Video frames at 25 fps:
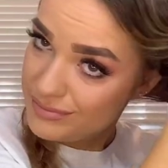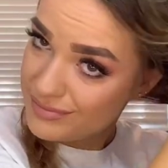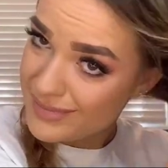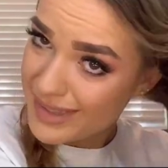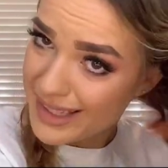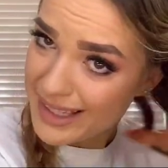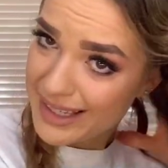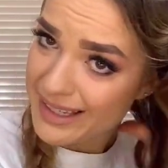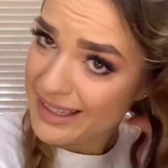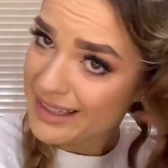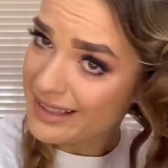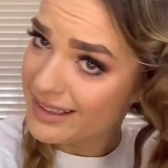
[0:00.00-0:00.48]

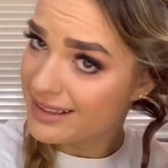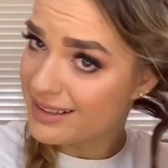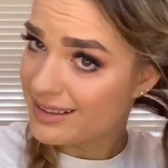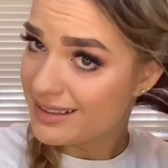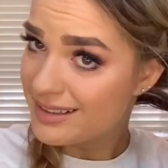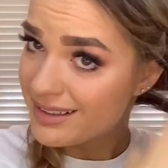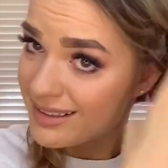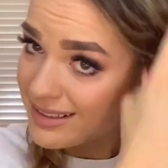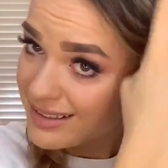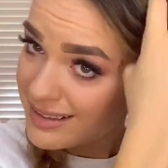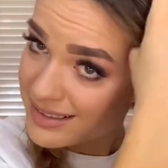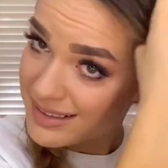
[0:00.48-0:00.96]

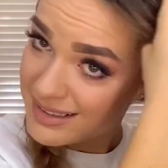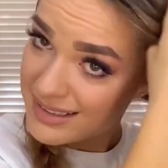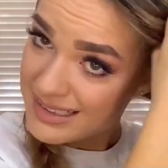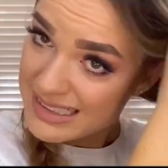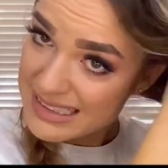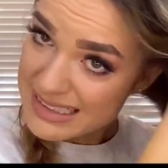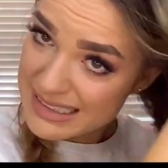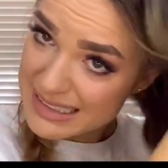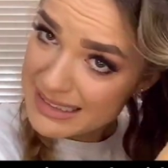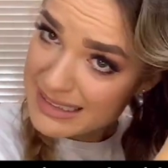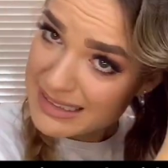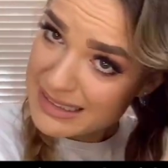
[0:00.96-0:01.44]
And
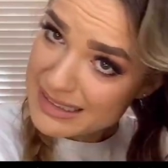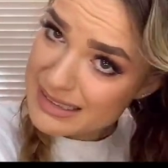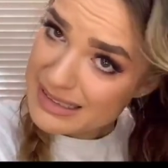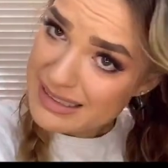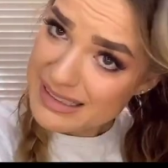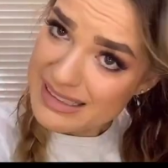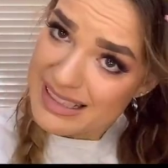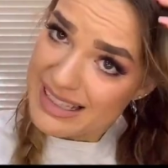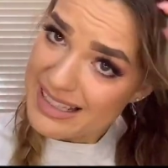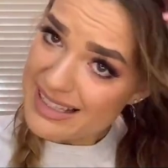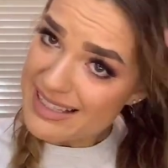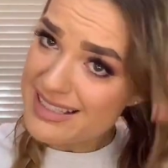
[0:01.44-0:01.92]

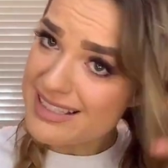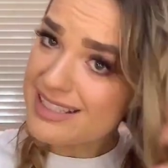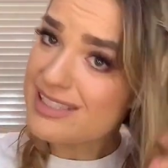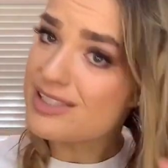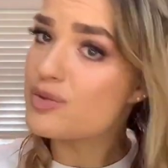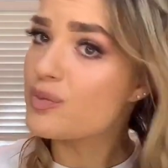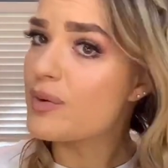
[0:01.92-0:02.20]
this is